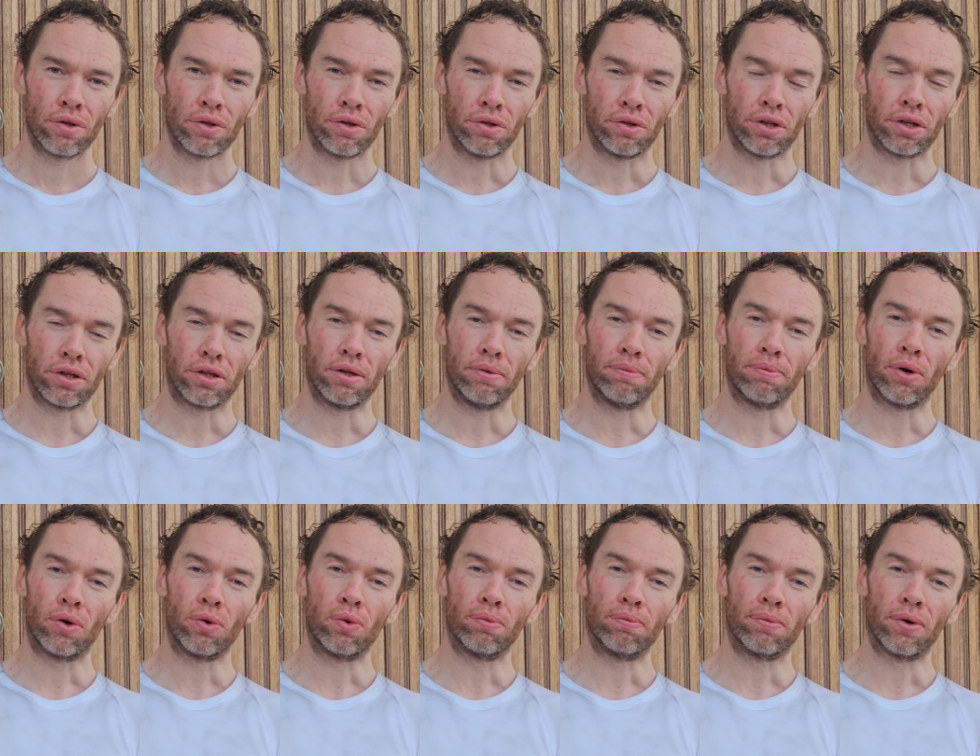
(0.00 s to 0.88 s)
The dicky
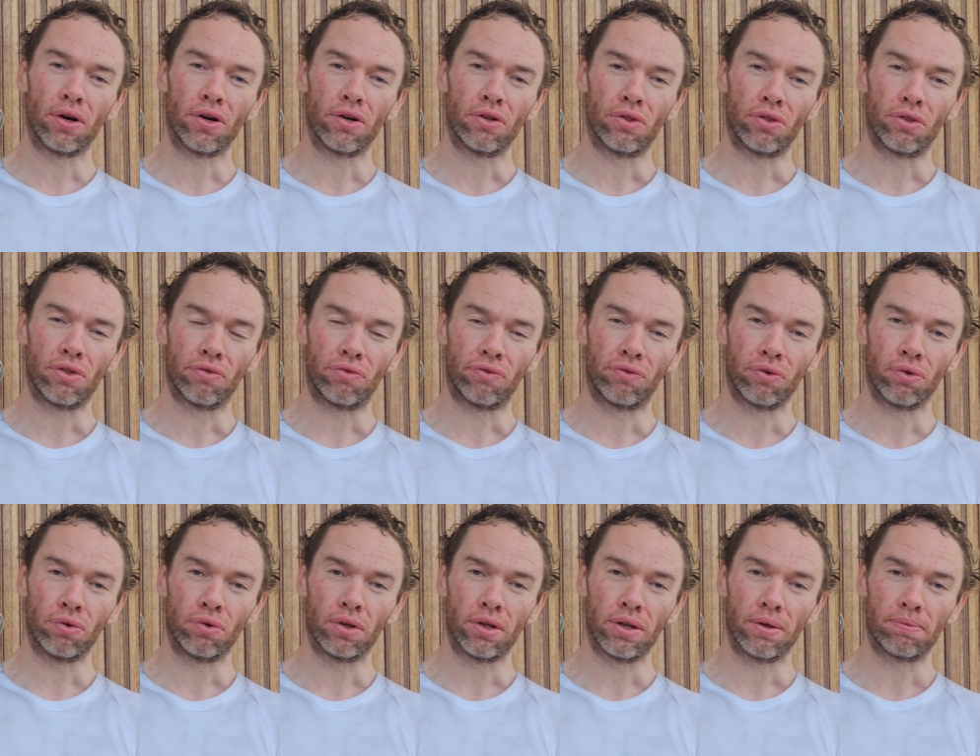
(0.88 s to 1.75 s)
bow mouth, the
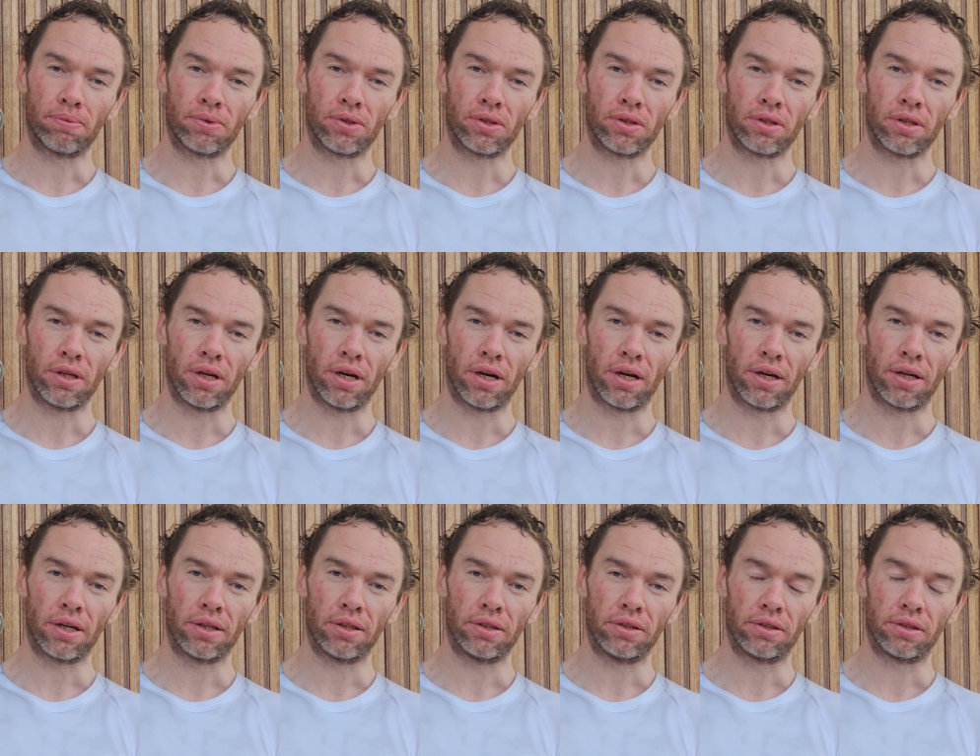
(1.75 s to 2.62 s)
full lips, the
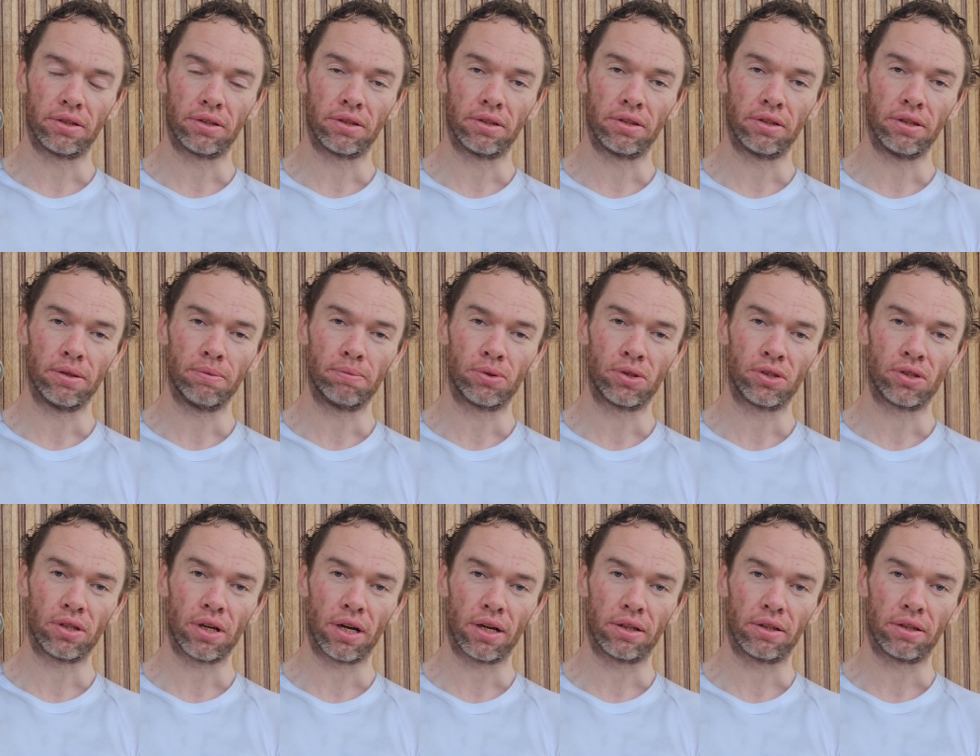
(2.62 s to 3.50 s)
eyes, the deep
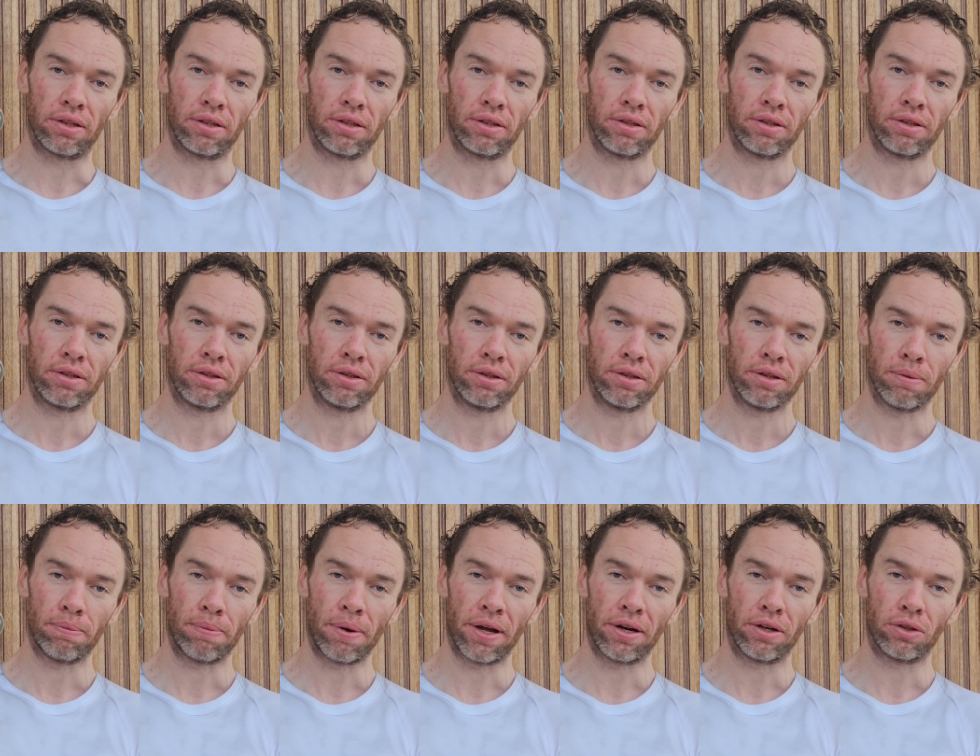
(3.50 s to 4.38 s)
set,
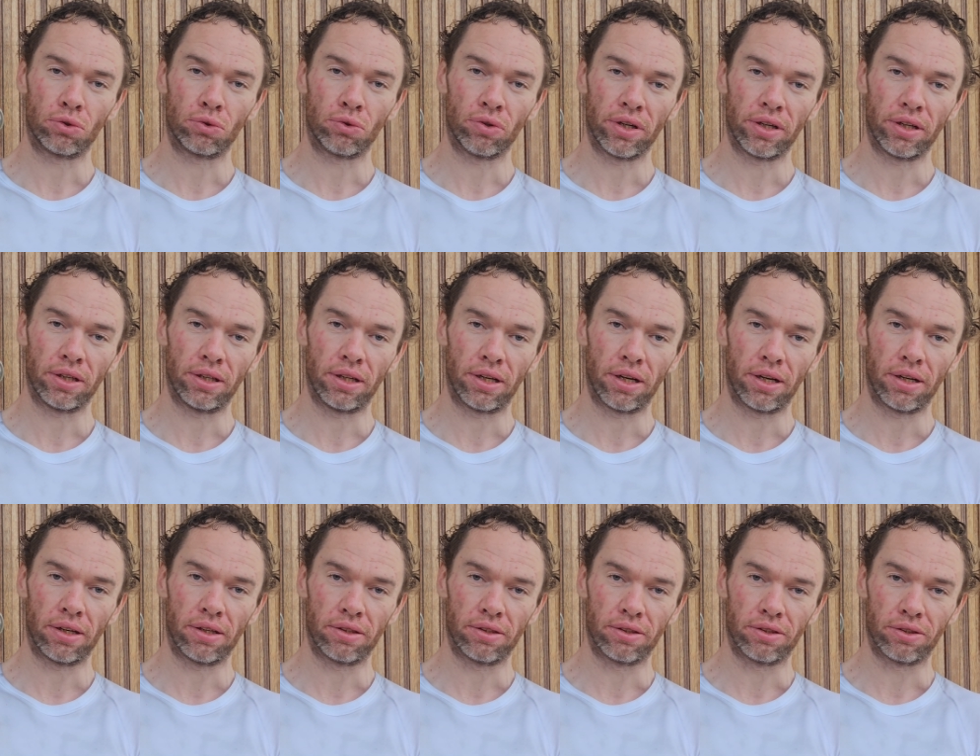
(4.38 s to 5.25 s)
the penetrating
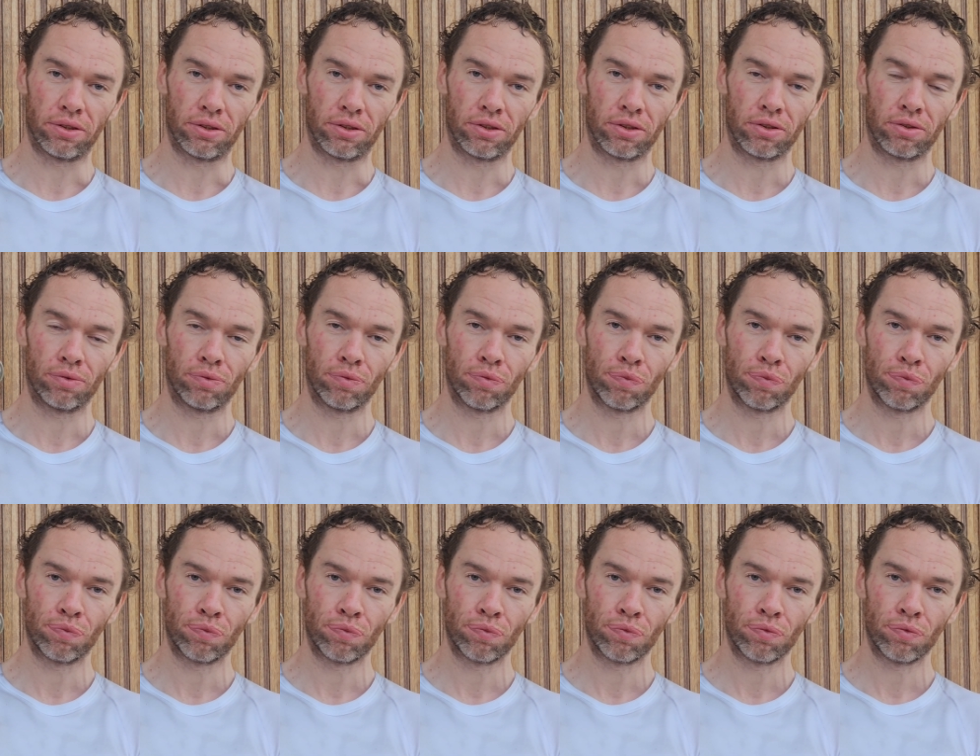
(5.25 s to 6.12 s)
gaze.
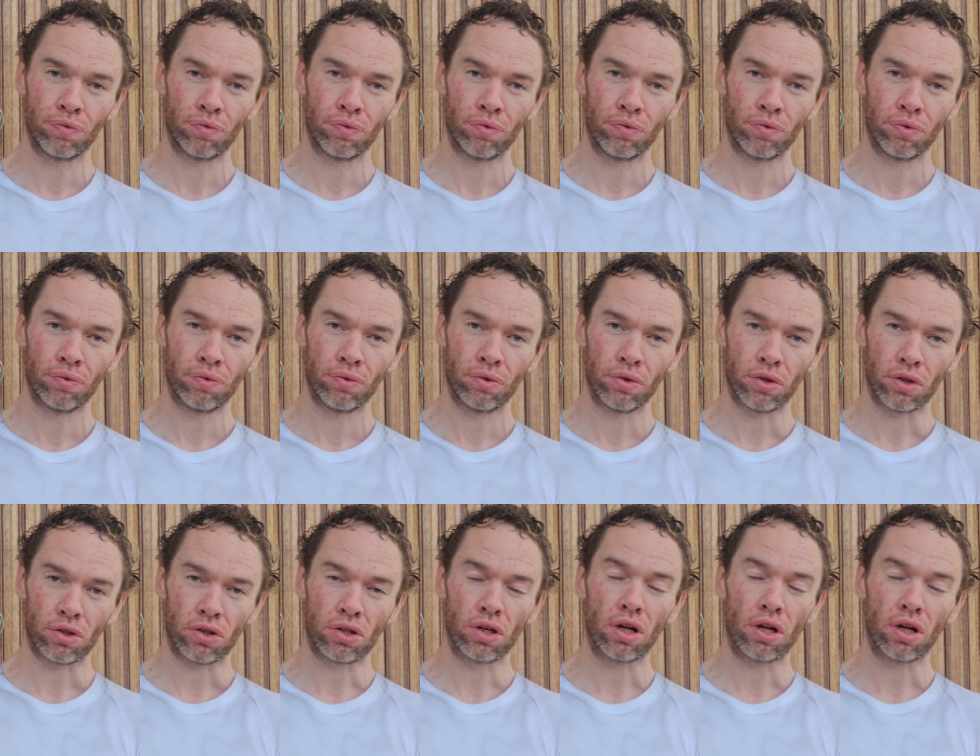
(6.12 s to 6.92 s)
The